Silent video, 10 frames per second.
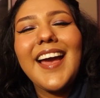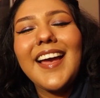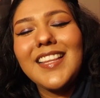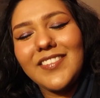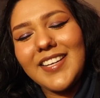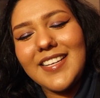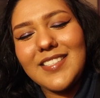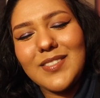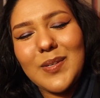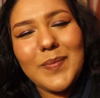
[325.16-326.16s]
I love you guys
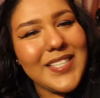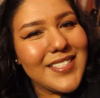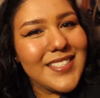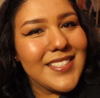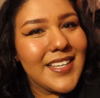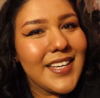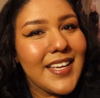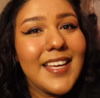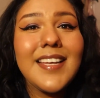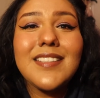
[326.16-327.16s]
so much.
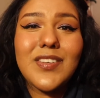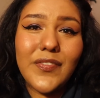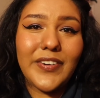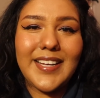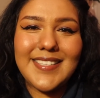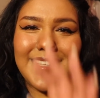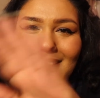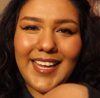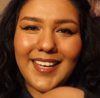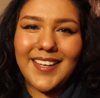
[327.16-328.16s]
Don't forget to
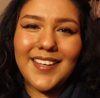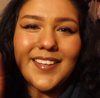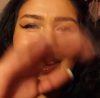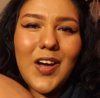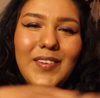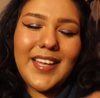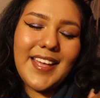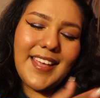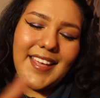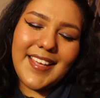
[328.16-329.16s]
like, comment,
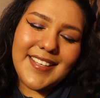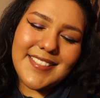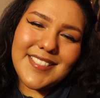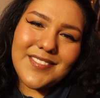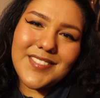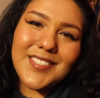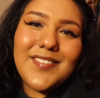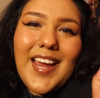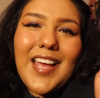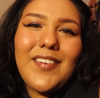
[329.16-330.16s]
and
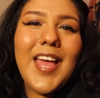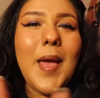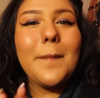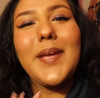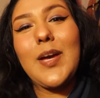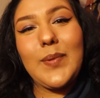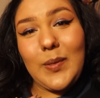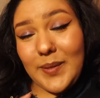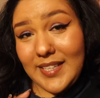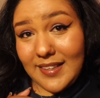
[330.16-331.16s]
subscribe. Become a
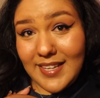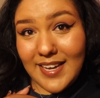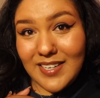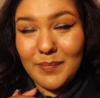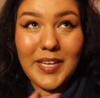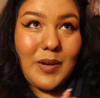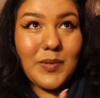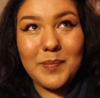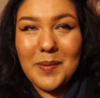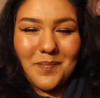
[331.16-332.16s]
Lupita Lander. Become
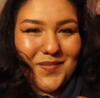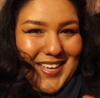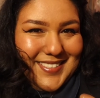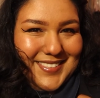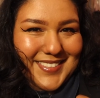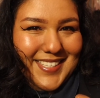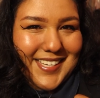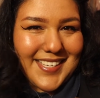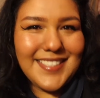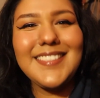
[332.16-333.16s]
one of my
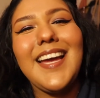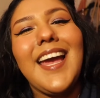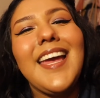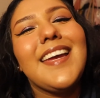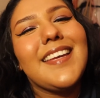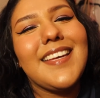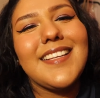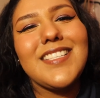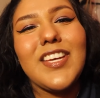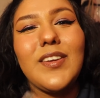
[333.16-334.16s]
besties.
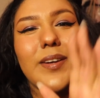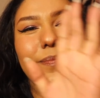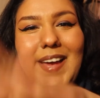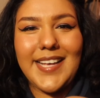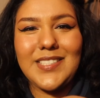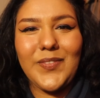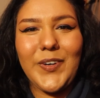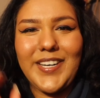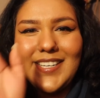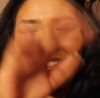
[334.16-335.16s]
Get your
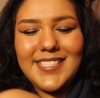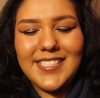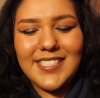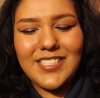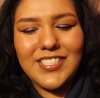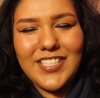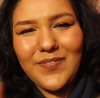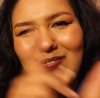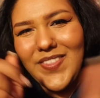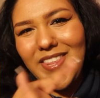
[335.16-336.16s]
passport, your
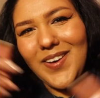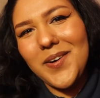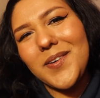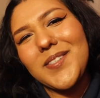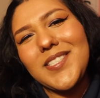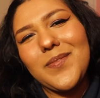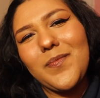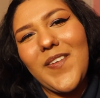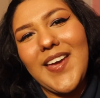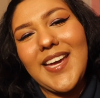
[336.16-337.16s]
citizenship, the whole
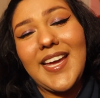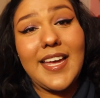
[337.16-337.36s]
shebang.